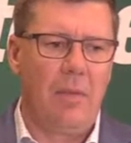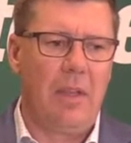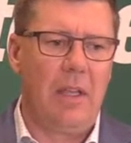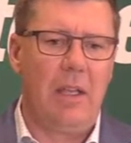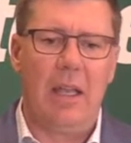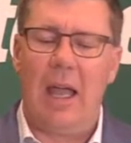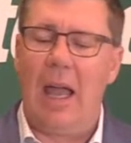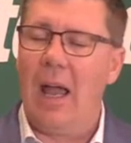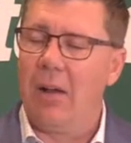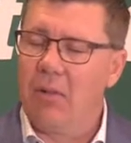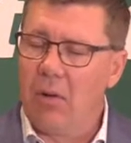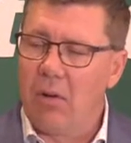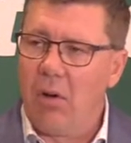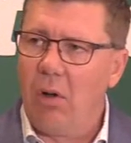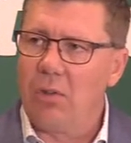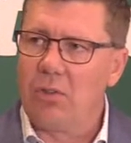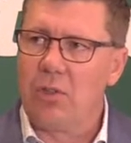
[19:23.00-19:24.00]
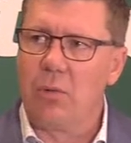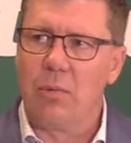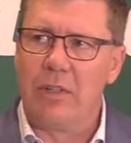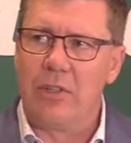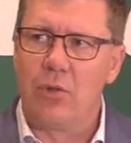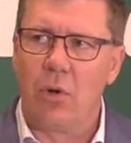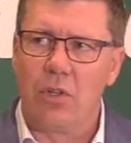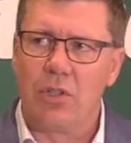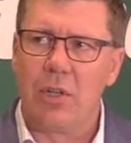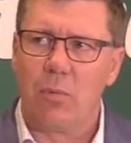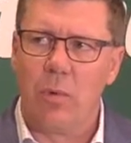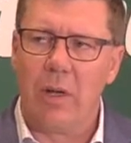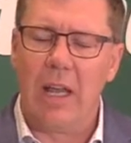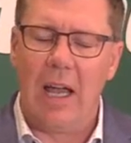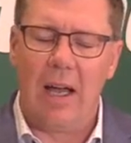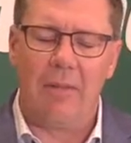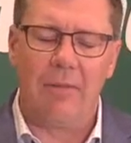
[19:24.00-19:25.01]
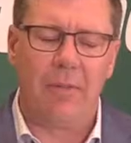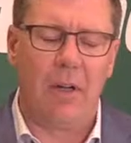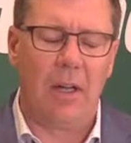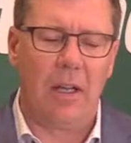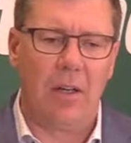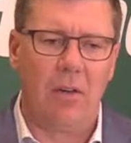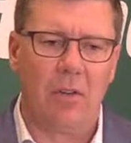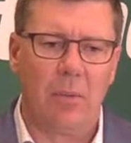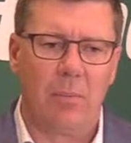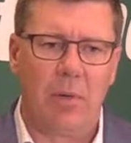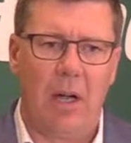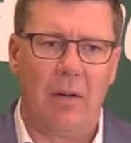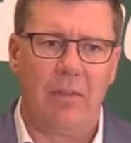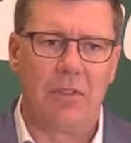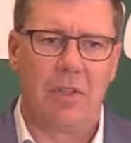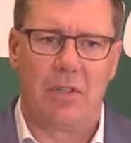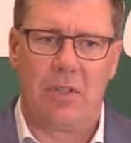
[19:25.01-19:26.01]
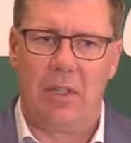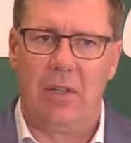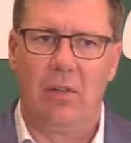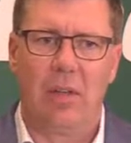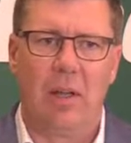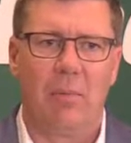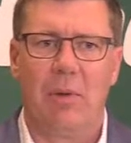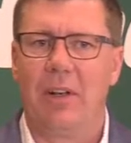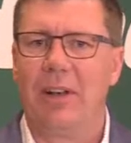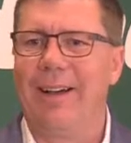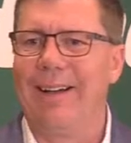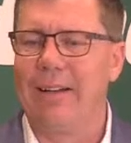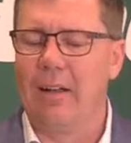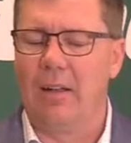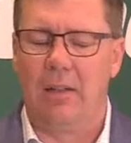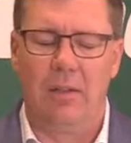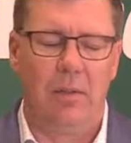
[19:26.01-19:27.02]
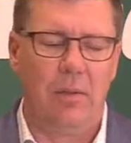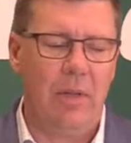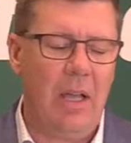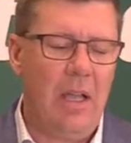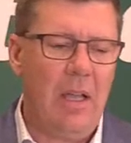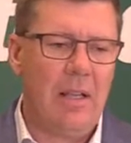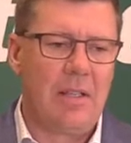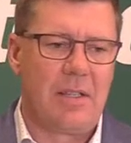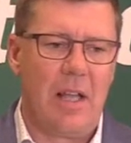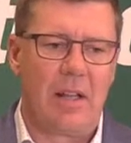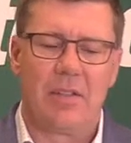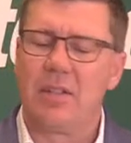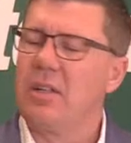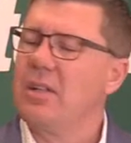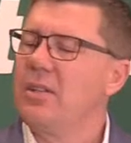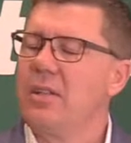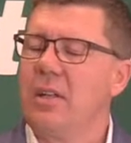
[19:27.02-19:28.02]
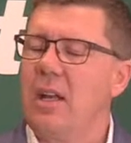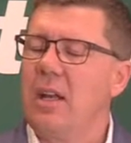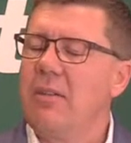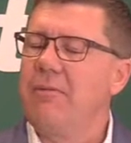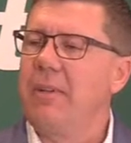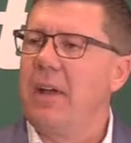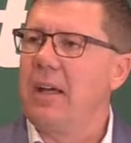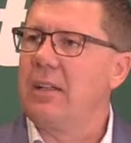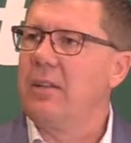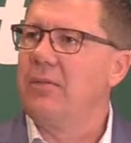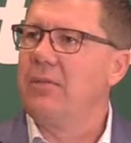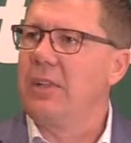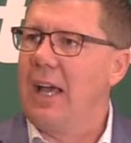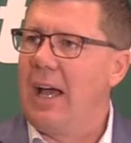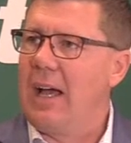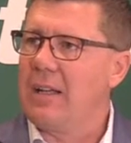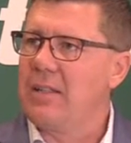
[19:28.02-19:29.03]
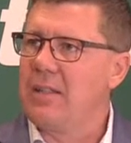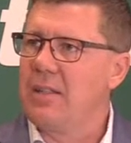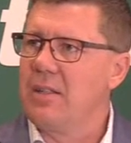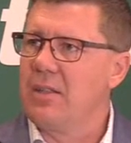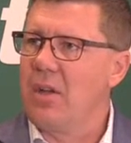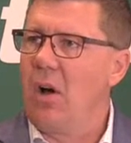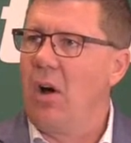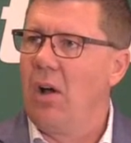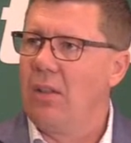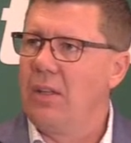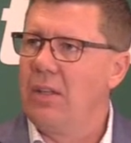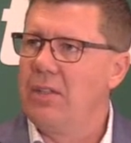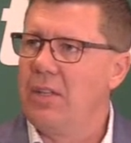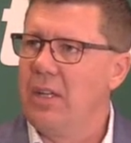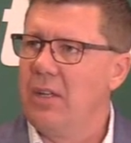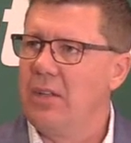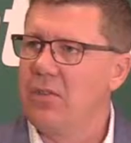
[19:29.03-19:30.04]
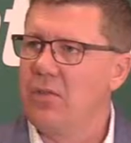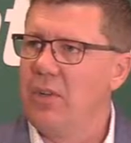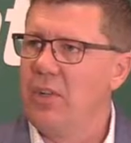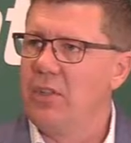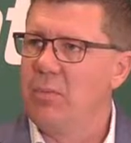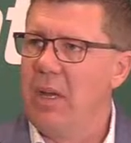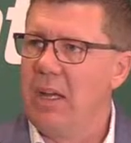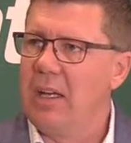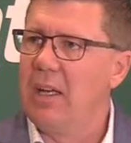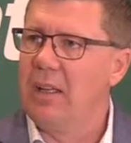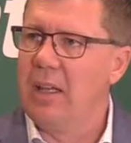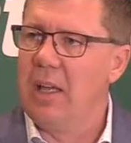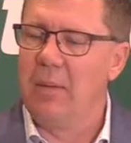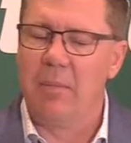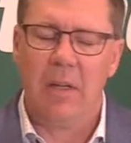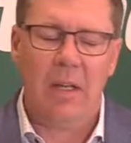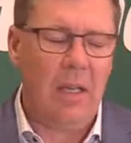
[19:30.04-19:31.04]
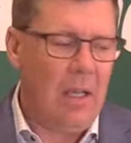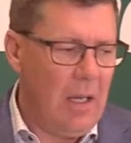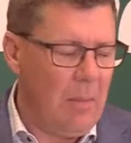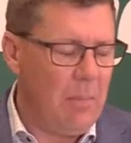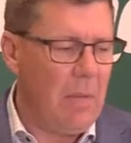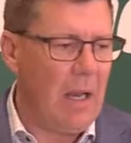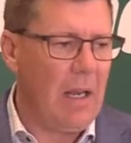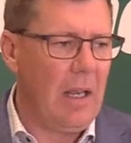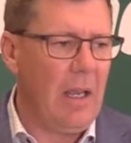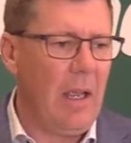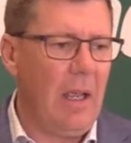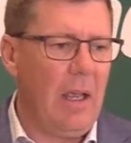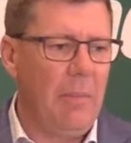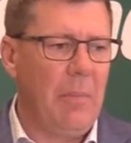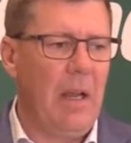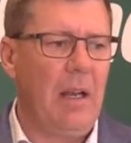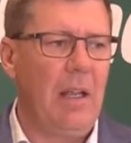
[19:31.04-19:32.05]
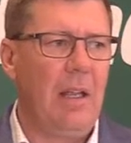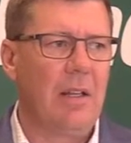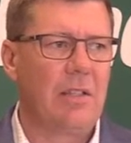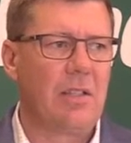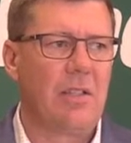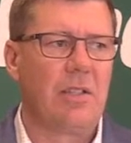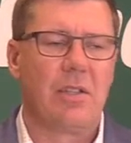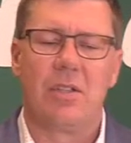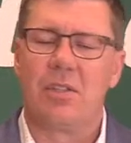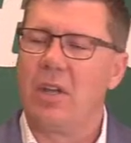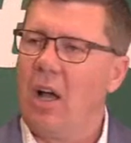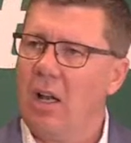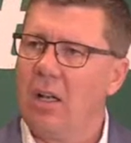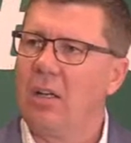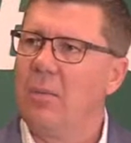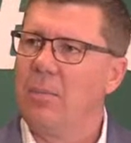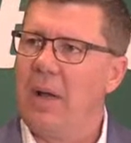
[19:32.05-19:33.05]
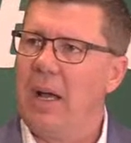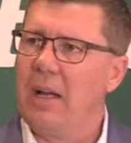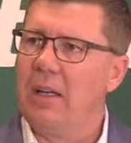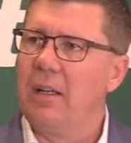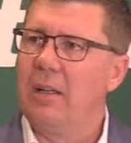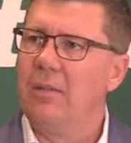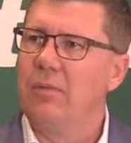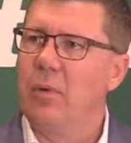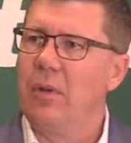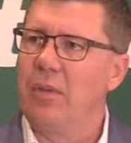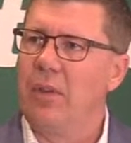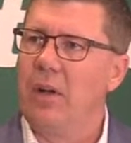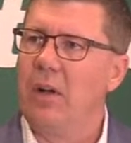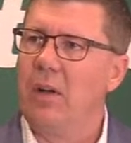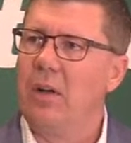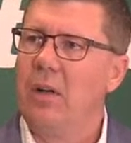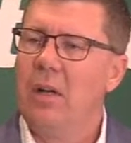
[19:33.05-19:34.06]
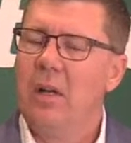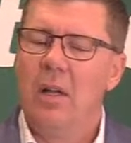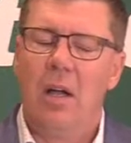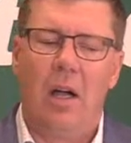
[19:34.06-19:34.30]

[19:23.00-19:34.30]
the agriculture resource that we have here in the province, a deal that would not include senseless and ineffective taxes on these industries, making them in many instances uncompetitive with their